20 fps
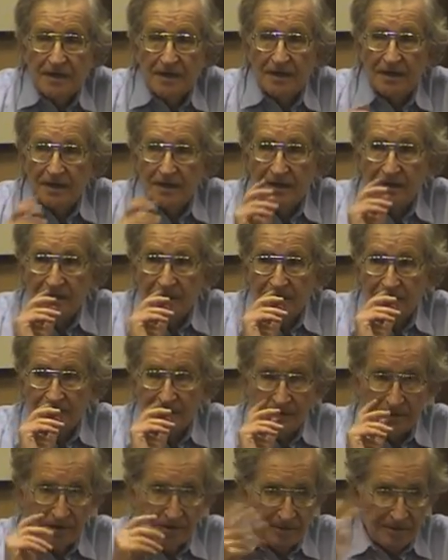Shimon
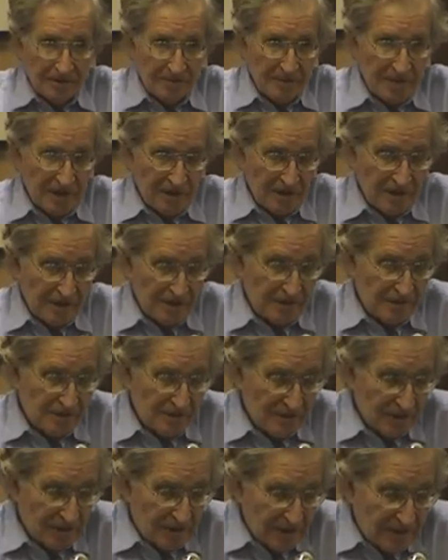Peres, Israeli
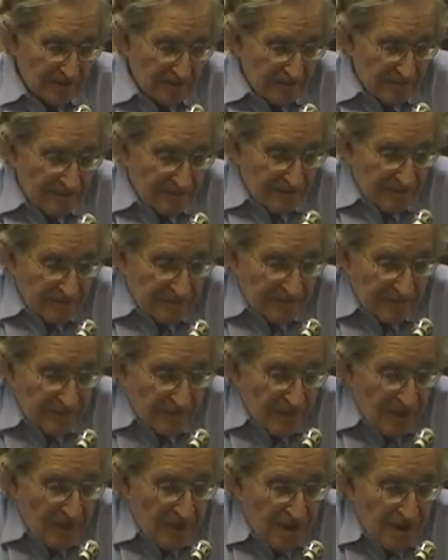
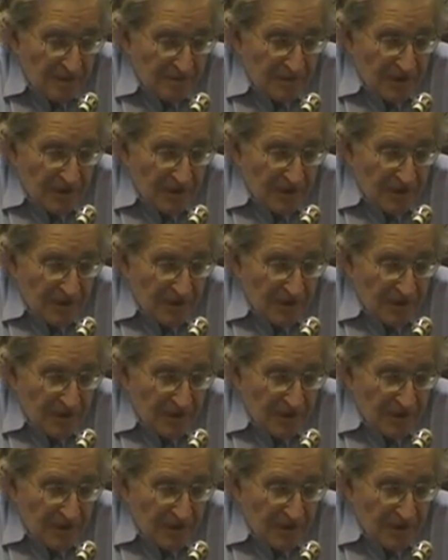Prime Minister,